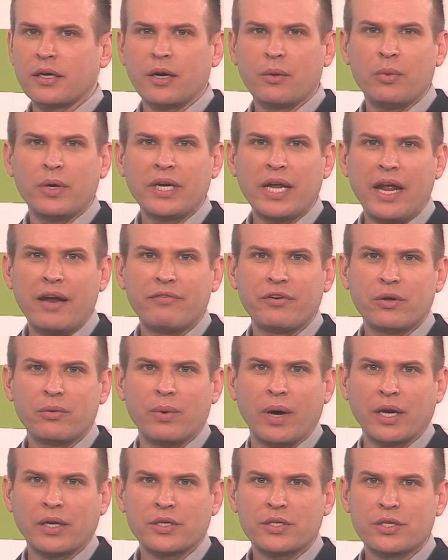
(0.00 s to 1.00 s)
and I want
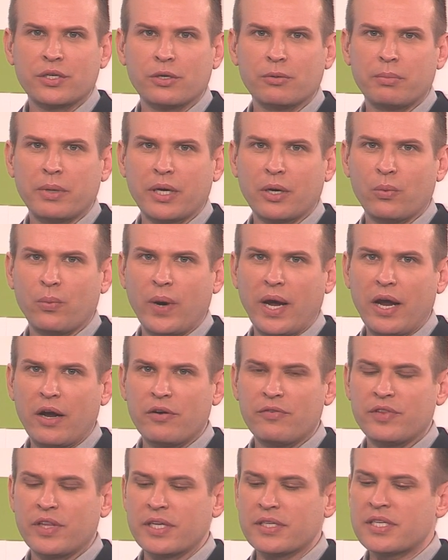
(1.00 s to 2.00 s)
everyone to be aware
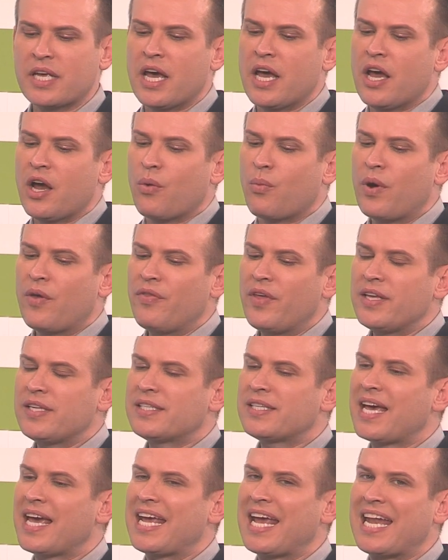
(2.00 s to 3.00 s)
of this. When they
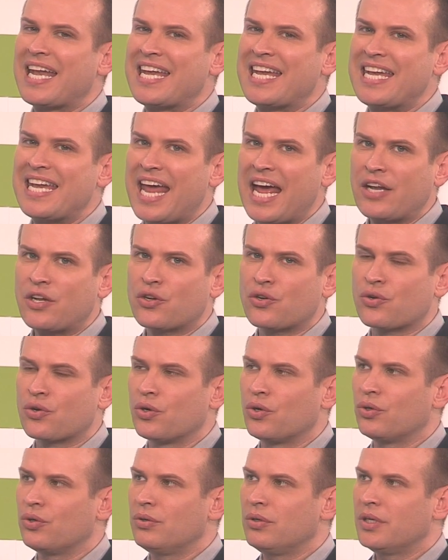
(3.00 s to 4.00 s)
say
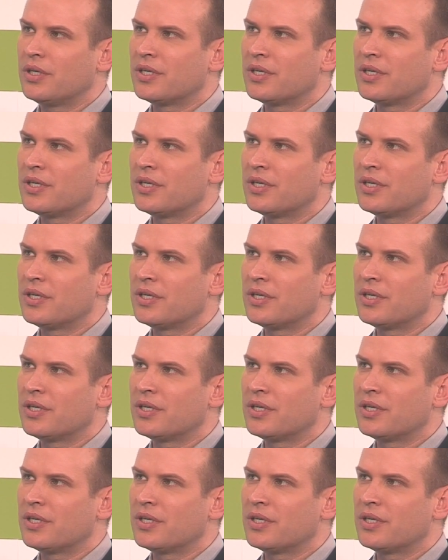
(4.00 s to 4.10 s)
natural